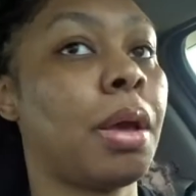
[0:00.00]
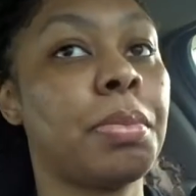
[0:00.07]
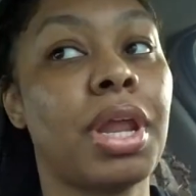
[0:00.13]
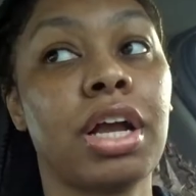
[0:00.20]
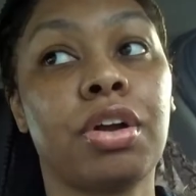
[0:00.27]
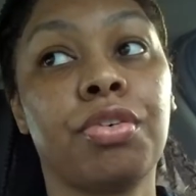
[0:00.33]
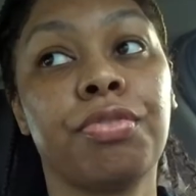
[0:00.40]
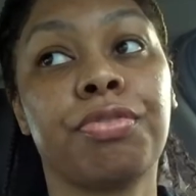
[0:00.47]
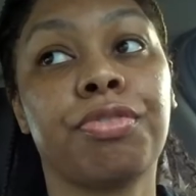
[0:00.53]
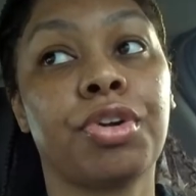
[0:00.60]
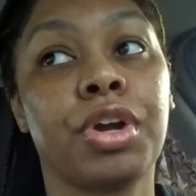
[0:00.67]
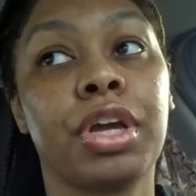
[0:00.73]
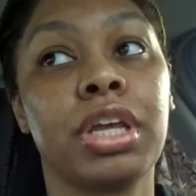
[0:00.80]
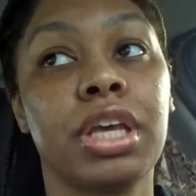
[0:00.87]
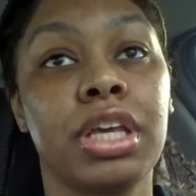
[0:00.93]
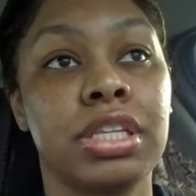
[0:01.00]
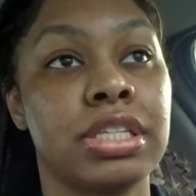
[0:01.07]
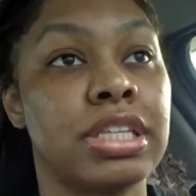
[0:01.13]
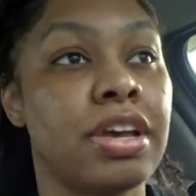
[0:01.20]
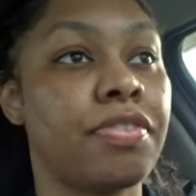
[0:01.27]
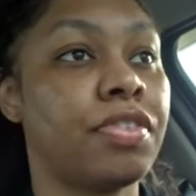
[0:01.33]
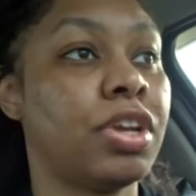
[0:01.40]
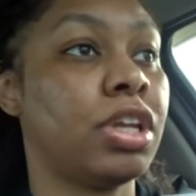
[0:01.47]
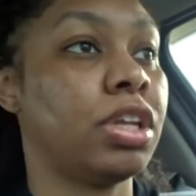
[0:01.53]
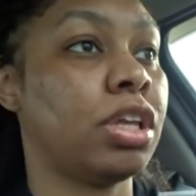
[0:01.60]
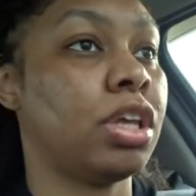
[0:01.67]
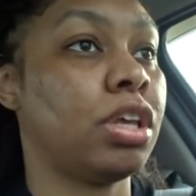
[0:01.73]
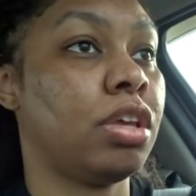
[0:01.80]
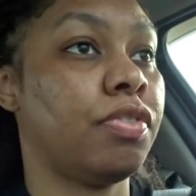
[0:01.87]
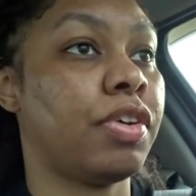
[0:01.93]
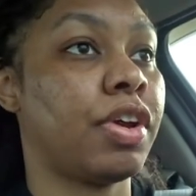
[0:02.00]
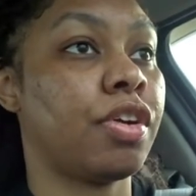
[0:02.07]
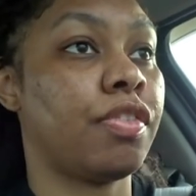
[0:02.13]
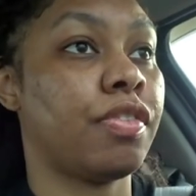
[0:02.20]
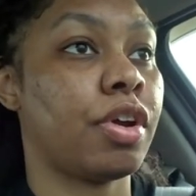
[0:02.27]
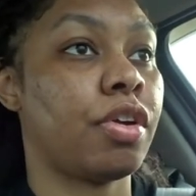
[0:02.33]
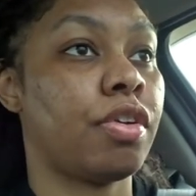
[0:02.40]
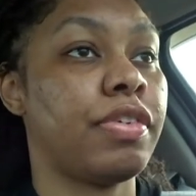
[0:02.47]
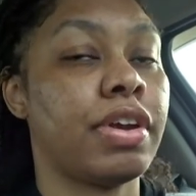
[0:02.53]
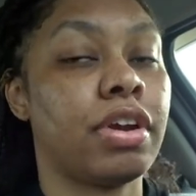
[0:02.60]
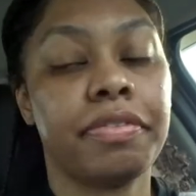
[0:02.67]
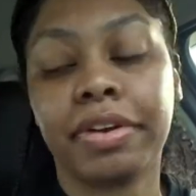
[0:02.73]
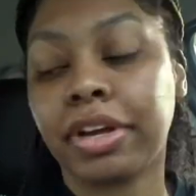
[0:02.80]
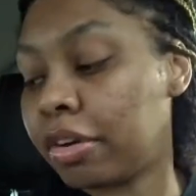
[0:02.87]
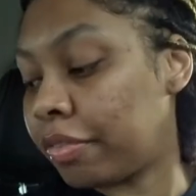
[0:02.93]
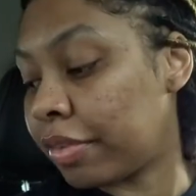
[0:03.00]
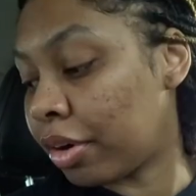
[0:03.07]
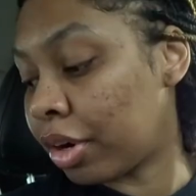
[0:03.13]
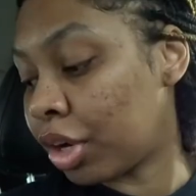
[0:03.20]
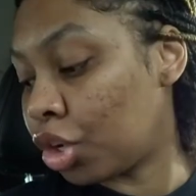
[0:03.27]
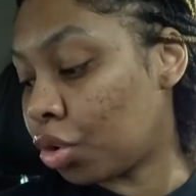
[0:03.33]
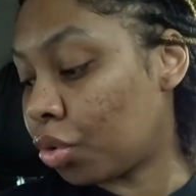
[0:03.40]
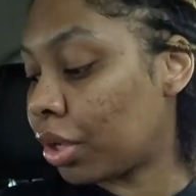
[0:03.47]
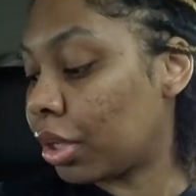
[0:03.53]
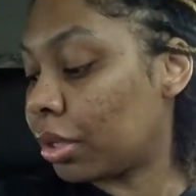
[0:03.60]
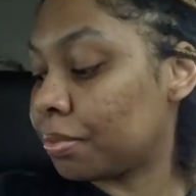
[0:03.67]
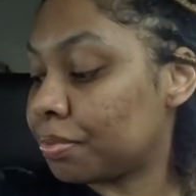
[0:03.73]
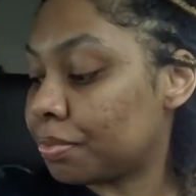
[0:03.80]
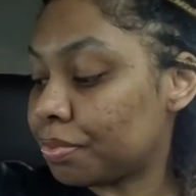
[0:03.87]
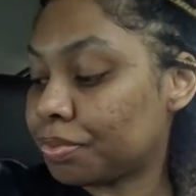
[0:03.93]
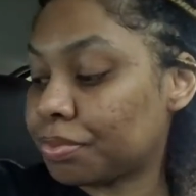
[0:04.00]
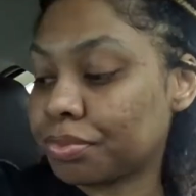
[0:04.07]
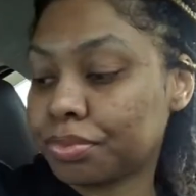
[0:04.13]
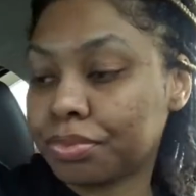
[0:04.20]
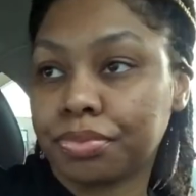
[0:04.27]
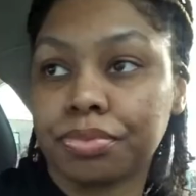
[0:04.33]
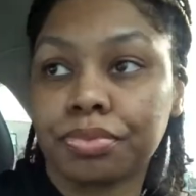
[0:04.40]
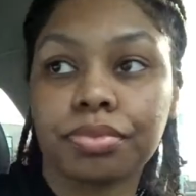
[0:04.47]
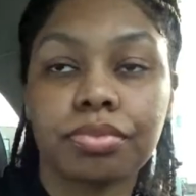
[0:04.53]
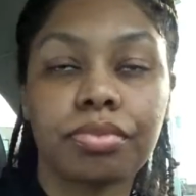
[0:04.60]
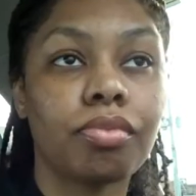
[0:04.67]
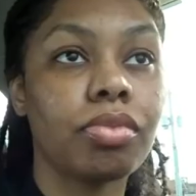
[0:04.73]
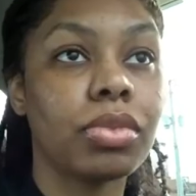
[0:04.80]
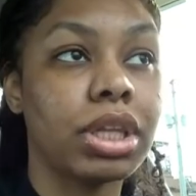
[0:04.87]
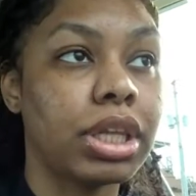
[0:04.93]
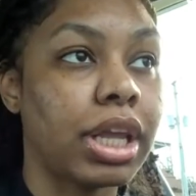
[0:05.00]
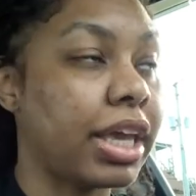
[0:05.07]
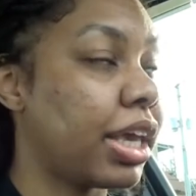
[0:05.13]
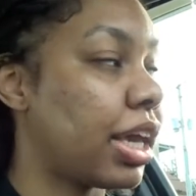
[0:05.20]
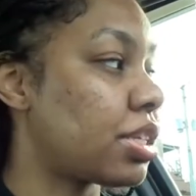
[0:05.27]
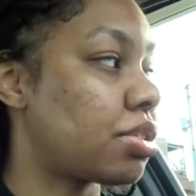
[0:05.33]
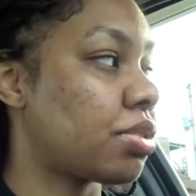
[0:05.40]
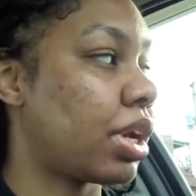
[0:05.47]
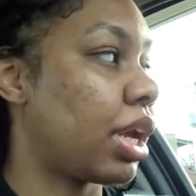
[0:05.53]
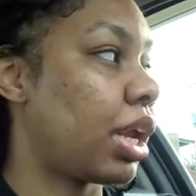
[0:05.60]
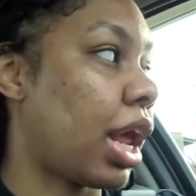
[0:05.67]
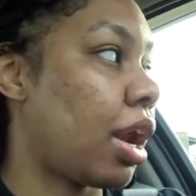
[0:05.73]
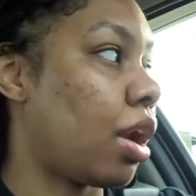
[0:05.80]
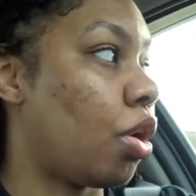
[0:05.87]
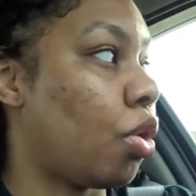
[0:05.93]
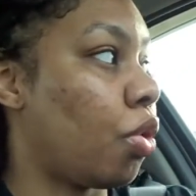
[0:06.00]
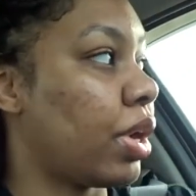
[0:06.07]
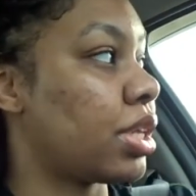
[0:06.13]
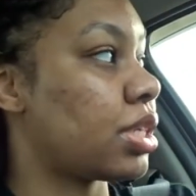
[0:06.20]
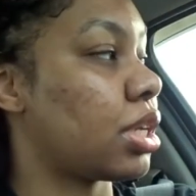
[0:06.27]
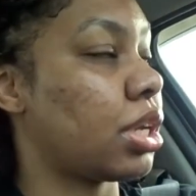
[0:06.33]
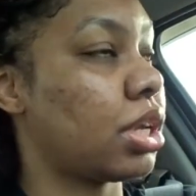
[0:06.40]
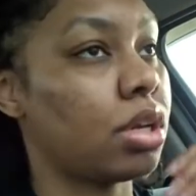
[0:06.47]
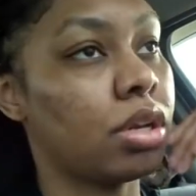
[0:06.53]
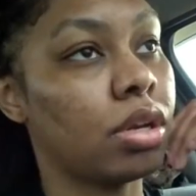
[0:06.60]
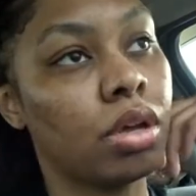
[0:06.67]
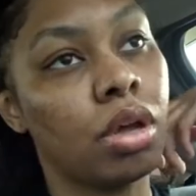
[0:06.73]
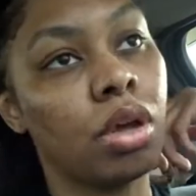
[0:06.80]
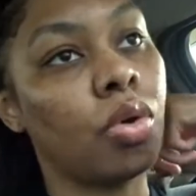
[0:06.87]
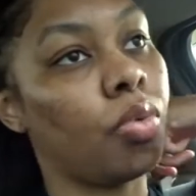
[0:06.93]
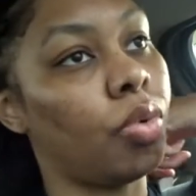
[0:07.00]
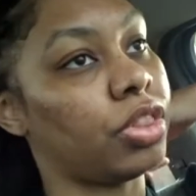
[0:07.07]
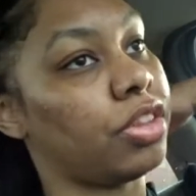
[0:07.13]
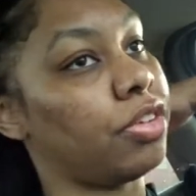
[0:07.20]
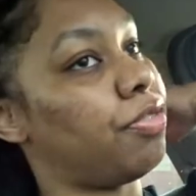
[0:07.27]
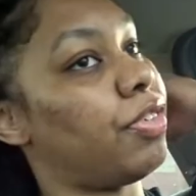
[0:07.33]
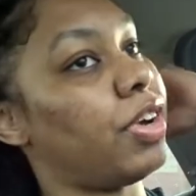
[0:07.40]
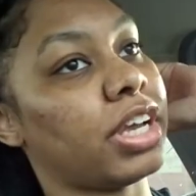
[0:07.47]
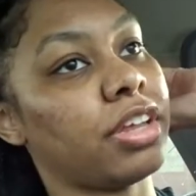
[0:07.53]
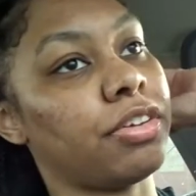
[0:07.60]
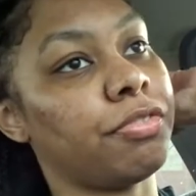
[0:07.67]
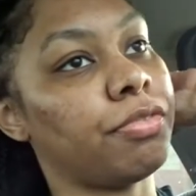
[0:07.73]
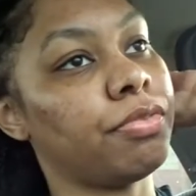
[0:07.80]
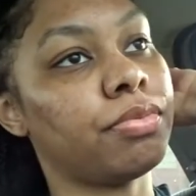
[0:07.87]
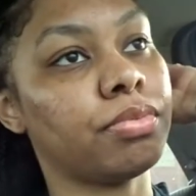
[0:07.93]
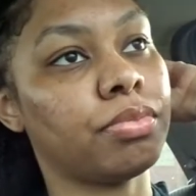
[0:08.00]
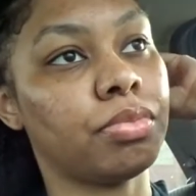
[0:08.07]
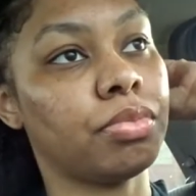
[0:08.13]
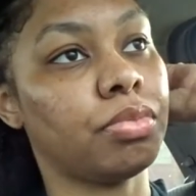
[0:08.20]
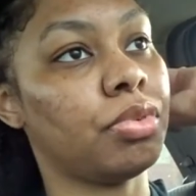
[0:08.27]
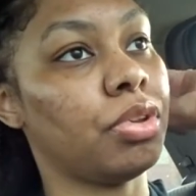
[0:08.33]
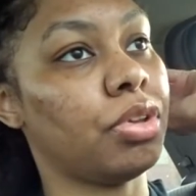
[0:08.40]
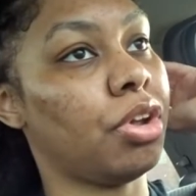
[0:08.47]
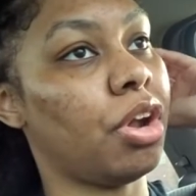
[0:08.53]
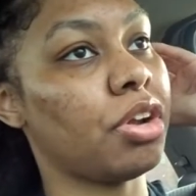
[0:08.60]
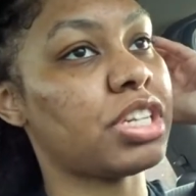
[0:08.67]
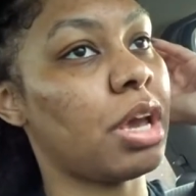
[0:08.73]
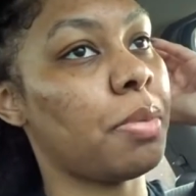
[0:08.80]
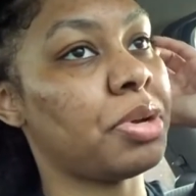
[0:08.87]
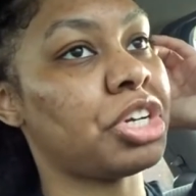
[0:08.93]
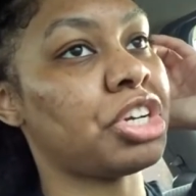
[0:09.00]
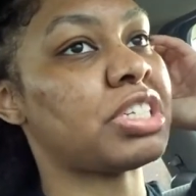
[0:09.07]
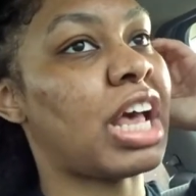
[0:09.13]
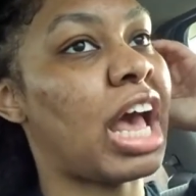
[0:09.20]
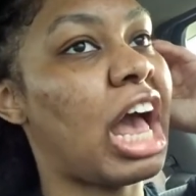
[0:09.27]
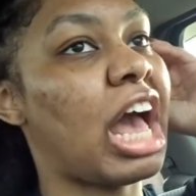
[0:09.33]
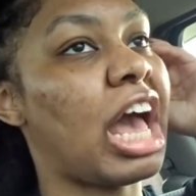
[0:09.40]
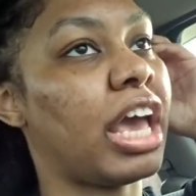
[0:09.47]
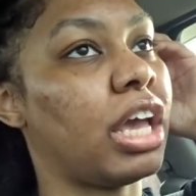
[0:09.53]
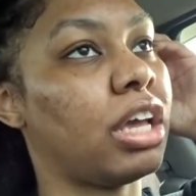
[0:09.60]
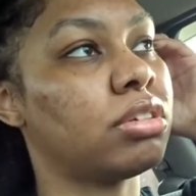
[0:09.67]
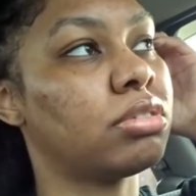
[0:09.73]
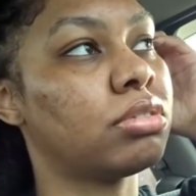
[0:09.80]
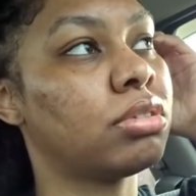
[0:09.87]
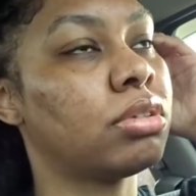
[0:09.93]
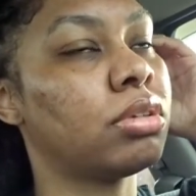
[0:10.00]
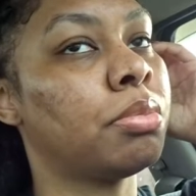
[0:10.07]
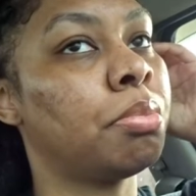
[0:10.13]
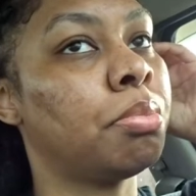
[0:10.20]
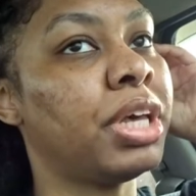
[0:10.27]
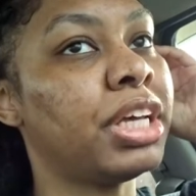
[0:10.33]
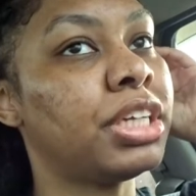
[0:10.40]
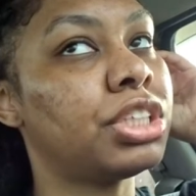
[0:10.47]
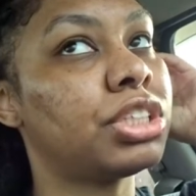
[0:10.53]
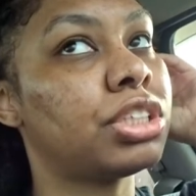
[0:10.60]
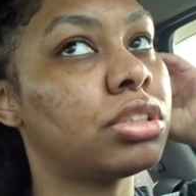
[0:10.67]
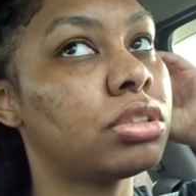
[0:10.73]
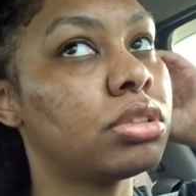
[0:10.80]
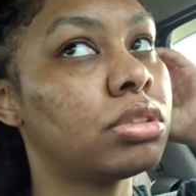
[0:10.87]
I'm not going to front. It's definitely very, very, very, very, very annoying. Like yesterday, that whole incident with the fucking, your temperature's high Bitch,